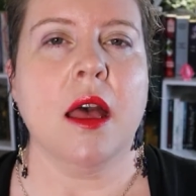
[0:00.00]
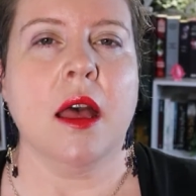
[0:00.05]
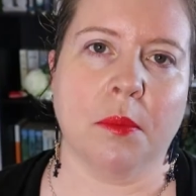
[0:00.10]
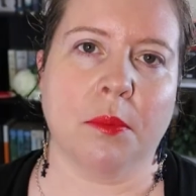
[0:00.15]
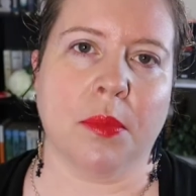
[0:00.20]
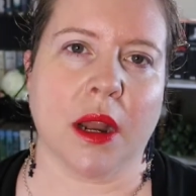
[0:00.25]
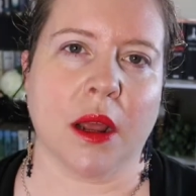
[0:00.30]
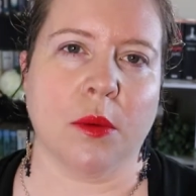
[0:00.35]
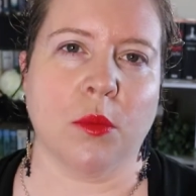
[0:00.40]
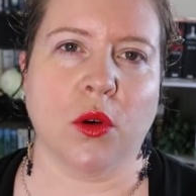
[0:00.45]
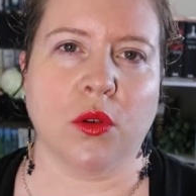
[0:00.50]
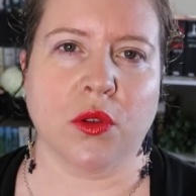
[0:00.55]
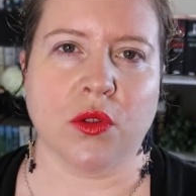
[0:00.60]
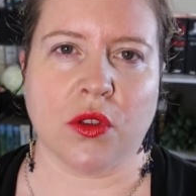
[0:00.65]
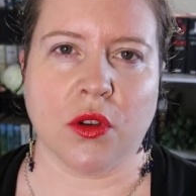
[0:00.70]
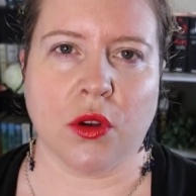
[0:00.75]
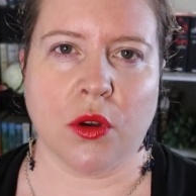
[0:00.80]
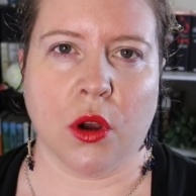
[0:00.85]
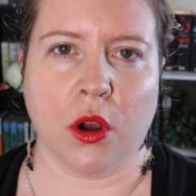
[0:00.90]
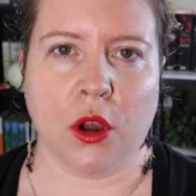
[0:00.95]
But I'm
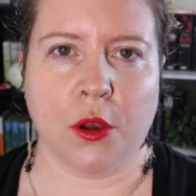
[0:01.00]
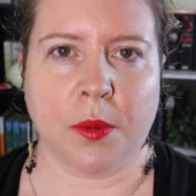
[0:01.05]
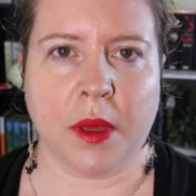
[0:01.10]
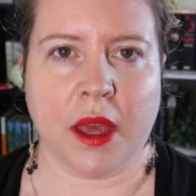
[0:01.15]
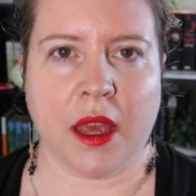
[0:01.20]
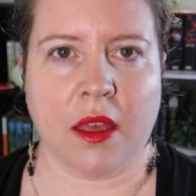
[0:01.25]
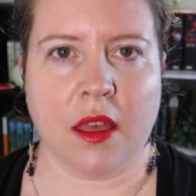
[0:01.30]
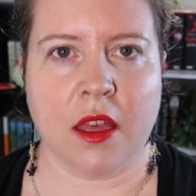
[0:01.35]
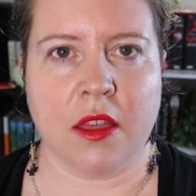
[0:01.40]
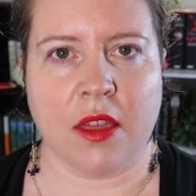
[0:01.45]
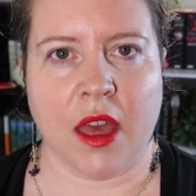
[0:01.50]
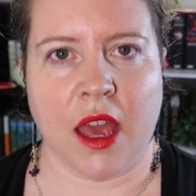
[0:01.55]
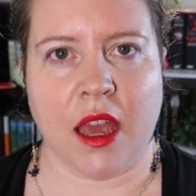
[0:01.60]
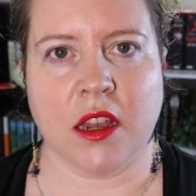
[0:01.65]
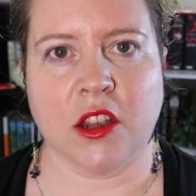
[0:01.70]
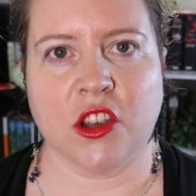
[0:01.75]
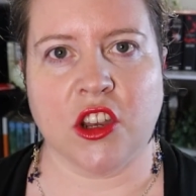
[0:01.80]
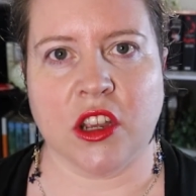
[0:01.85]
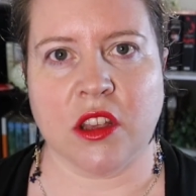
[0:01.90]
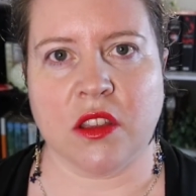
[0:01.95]
also hoping
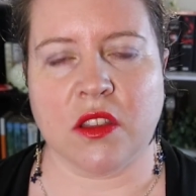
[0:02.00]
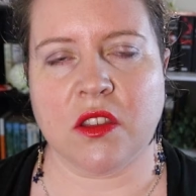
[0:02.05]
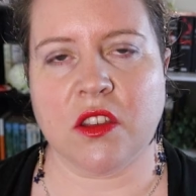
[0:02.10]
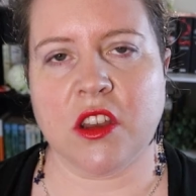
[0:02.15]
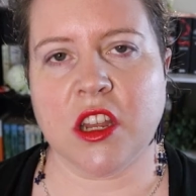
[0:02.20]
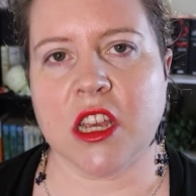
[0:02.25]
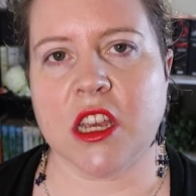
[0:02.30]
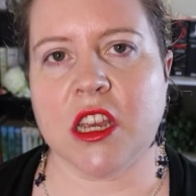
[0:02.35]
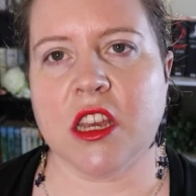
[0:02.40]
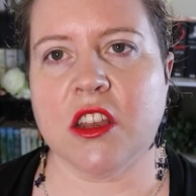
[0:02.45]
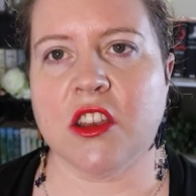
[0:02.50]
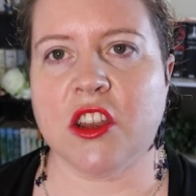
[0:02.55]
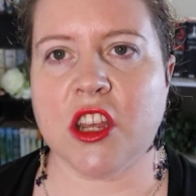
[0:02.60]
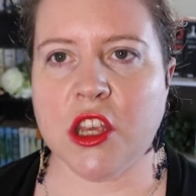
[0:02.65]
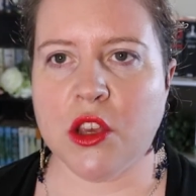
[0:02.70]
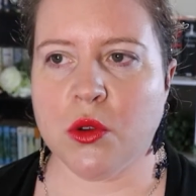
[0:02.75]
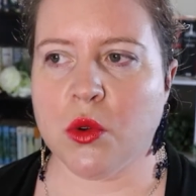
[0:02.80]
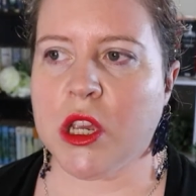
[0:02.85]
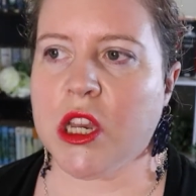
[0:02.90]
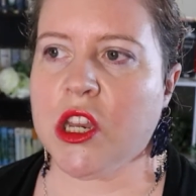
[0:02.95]
that just
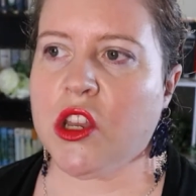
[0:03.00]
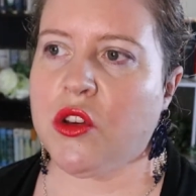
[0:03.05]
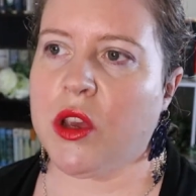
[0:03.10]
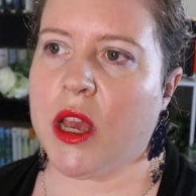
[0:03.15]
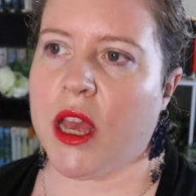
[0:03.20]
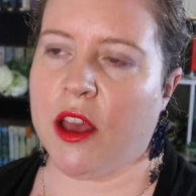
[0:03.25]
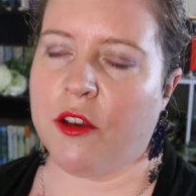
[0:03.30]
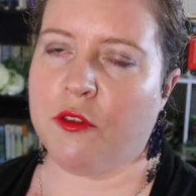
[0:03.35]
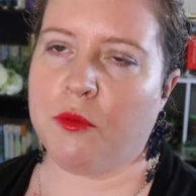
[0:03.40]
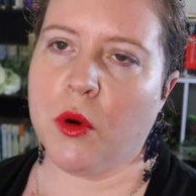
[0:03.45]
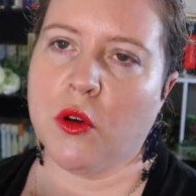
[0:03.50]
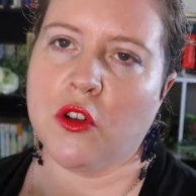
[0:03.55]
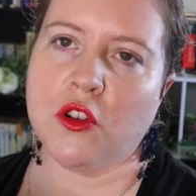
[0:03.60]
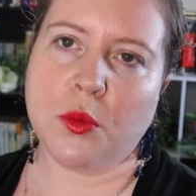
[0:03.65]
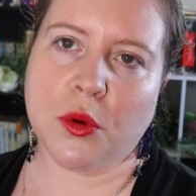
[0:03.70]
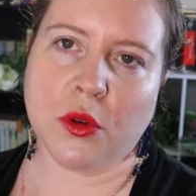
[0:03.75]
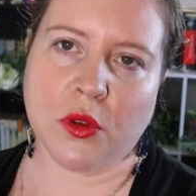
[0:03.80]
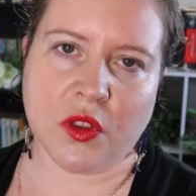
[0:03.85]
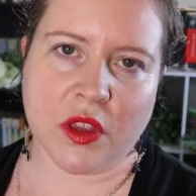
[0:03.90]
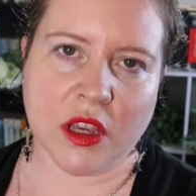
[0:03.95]
continuing to have
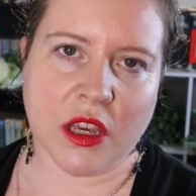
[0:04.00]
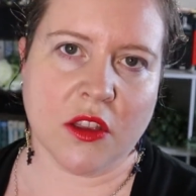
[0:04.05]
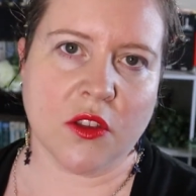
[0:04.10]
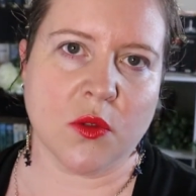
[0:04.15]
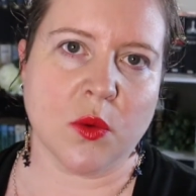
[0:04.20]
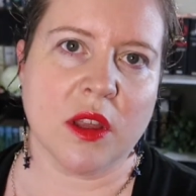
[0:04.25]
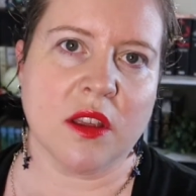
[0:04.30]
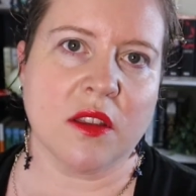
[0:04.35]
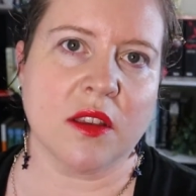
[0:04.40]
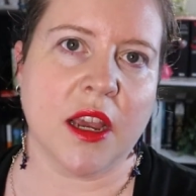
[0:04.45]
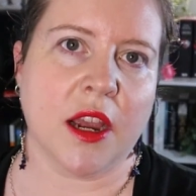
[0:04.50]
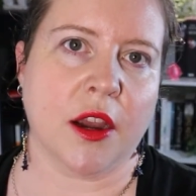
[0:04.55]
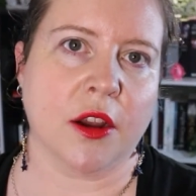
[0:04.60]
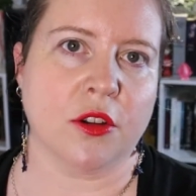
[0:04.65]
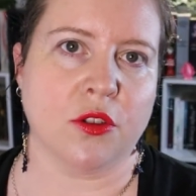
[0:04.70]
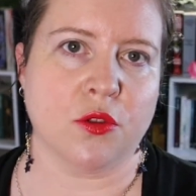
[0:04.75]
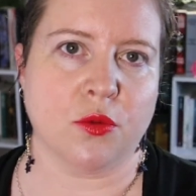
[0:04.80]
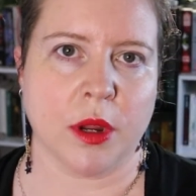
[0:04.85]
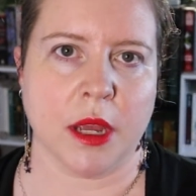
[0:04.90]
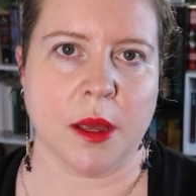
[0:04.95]
multiple scenes where these
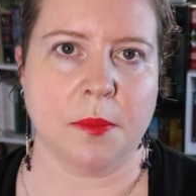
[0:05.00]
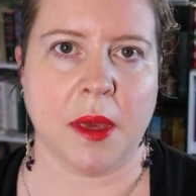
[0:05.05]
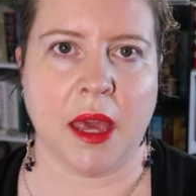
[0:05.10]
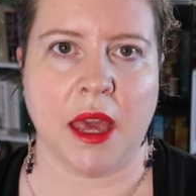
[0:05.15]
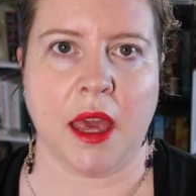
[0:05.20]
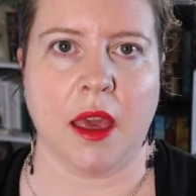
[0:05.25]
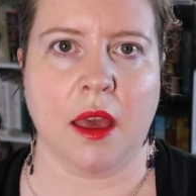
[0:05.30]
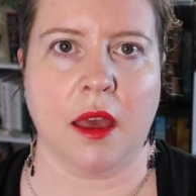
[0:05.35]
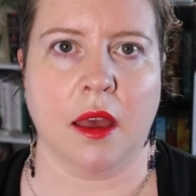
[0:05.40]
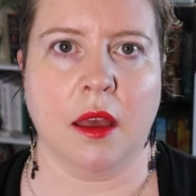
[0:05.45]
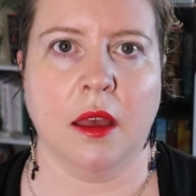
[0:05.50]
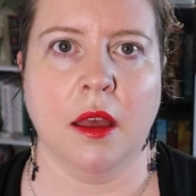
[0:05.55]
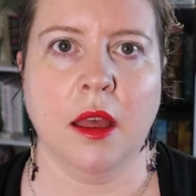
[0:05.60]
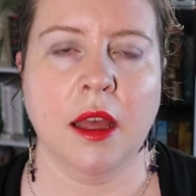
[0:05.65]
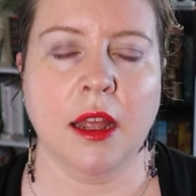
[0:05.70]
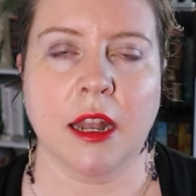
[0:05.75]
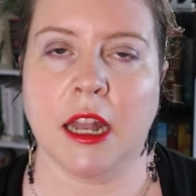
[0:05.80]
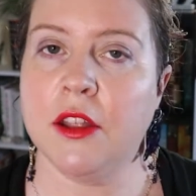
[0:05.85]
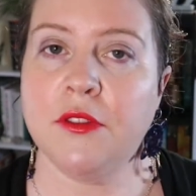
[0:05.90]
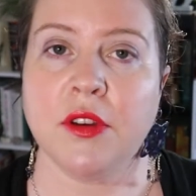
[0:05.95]
characters reappear,
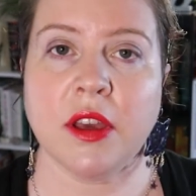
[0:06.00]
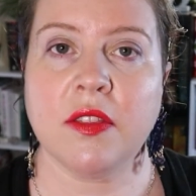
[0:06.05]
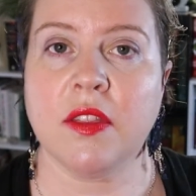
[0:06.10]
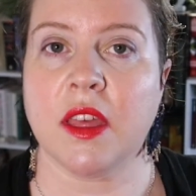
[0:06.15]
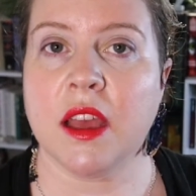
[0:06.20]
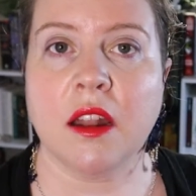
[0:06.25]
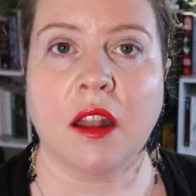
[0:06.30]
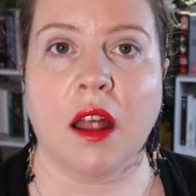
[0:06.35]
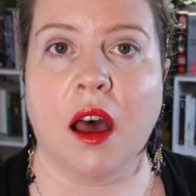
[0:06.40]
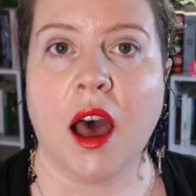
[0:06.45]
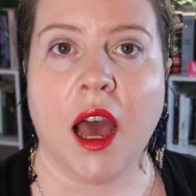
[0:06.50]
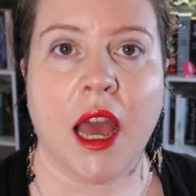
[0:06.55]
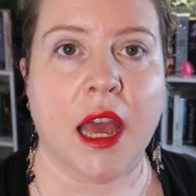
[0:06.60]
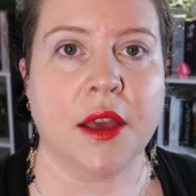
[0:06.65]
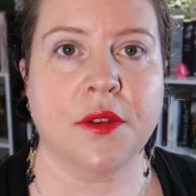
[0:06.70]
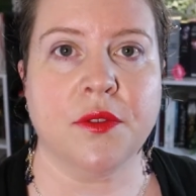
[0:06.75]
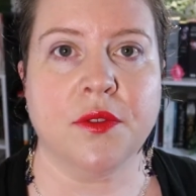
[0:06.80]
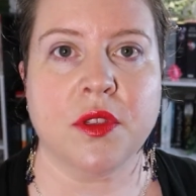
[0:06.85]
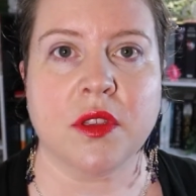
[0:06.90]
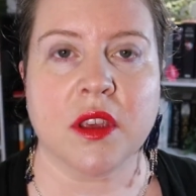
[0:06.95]
living their
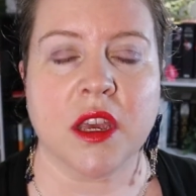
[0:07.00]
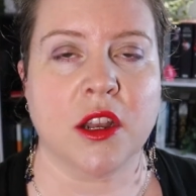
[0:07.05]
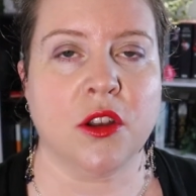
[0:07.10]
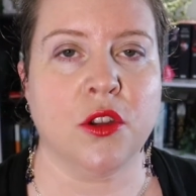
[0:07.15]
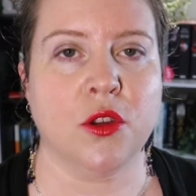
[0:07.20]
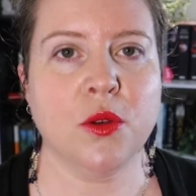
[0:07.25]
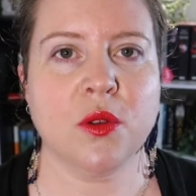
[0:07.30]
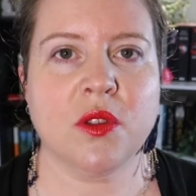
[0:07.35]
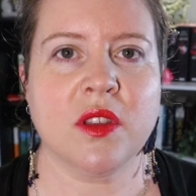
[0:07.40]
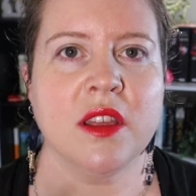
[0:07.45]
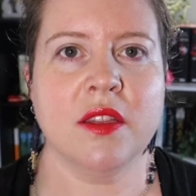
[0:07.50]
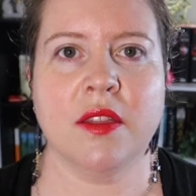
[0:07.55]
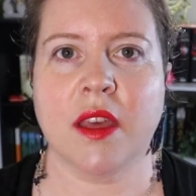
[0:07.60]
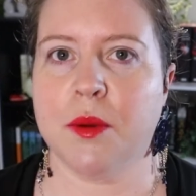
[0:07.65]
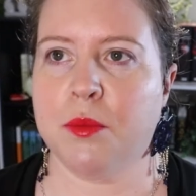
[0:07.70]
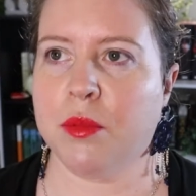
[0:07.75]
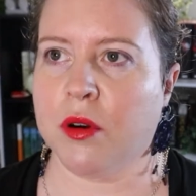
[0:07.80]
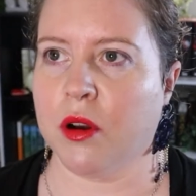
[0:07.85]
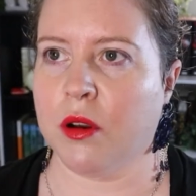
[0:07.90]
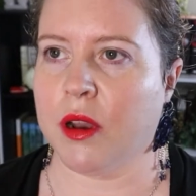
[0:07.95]
lives and using their
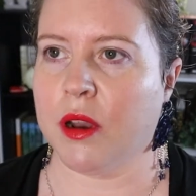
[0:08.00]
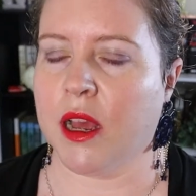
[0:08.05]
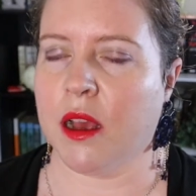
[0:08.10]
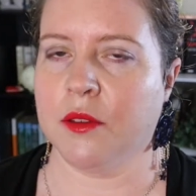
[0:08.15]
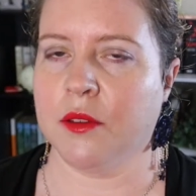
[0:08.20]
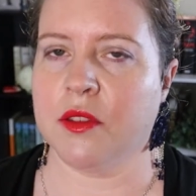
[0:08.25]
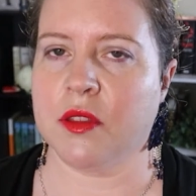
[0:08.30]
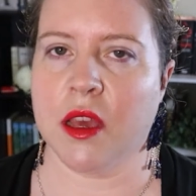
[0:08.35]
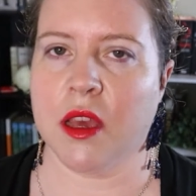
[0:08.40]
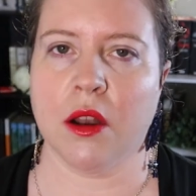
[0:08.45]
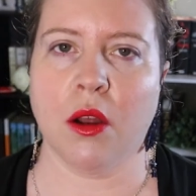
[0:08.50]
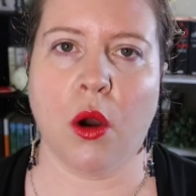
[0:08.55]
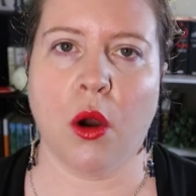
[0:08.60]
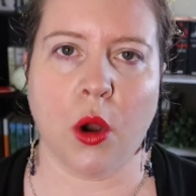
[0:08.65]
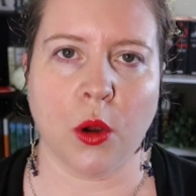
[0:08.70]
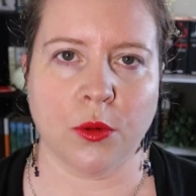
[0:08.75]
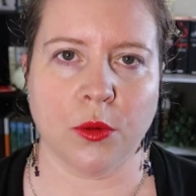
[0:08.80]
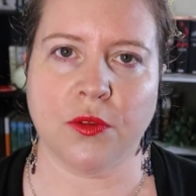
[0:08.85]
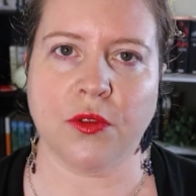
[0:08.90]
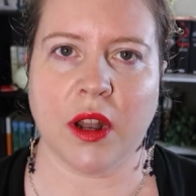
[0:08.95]
pronouns, that
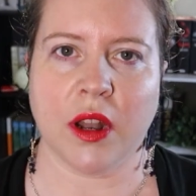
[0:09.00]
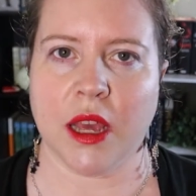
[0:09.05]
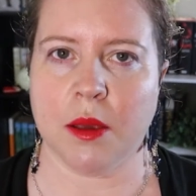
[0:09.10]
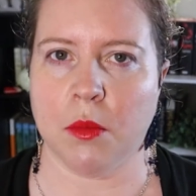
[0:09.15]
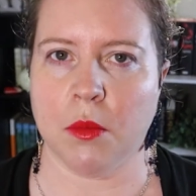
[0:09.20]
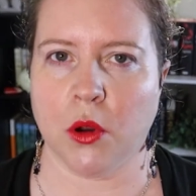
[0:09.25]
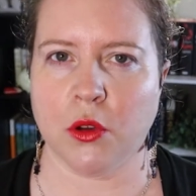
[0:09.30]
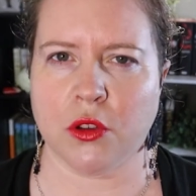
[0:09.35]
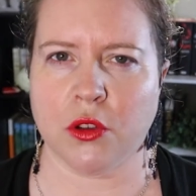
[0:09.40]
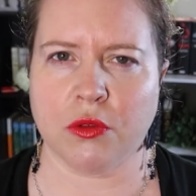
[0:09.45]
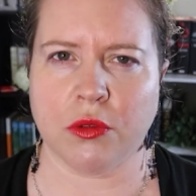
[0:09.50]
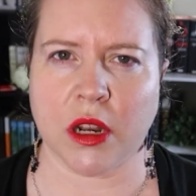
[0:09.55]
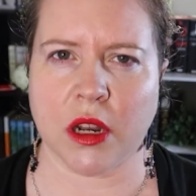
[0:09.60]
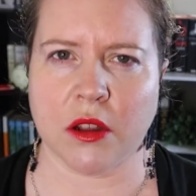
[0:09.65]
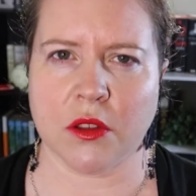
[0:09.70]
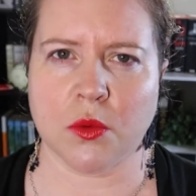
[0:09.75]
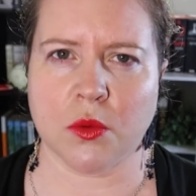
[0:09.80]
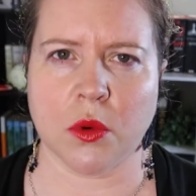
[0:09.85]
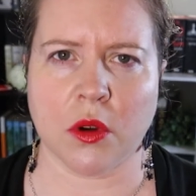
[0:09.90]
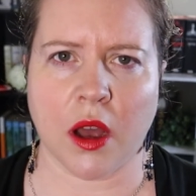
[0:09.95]
hopefully most
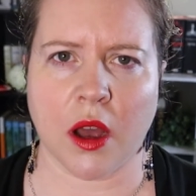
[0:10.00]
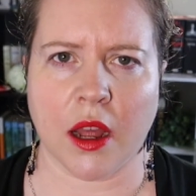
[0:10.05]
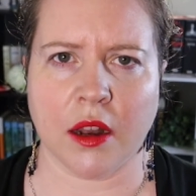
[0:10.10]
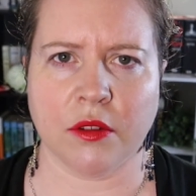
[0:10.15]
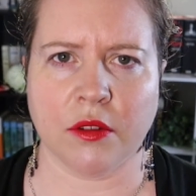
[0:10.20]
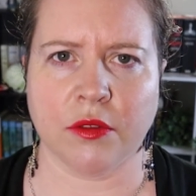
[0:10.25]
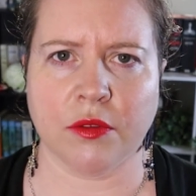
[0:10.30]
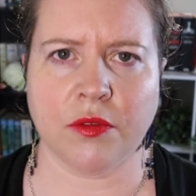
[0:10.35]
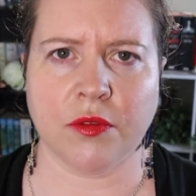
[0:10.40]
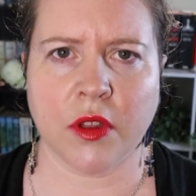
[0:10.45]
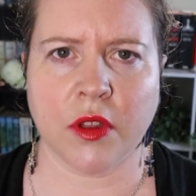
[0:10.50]
readers will kind of